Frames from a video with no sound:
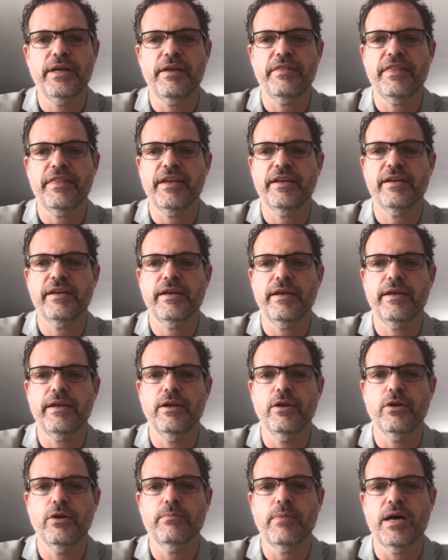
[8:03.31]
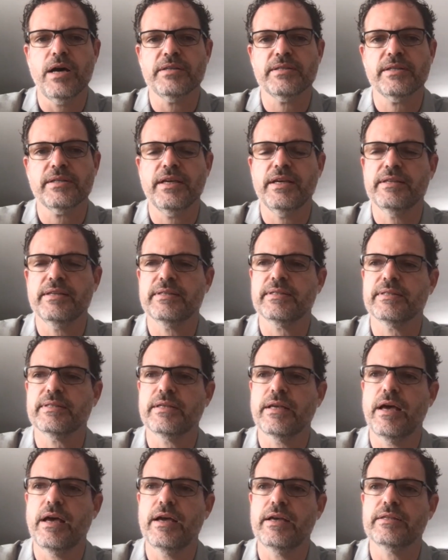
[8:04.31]
I think Elon Musk is
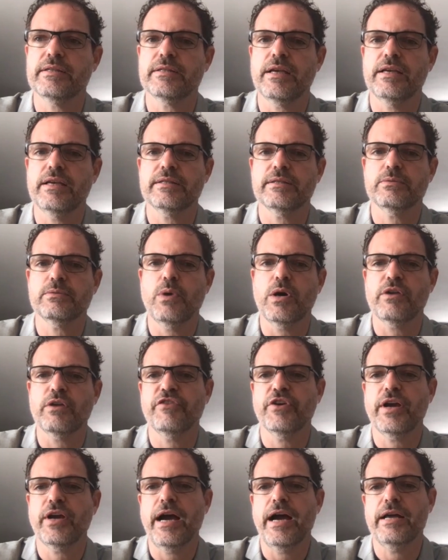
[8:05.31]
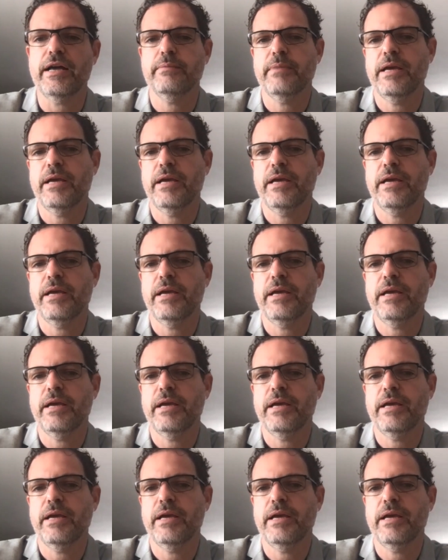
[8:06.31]
one of a kind.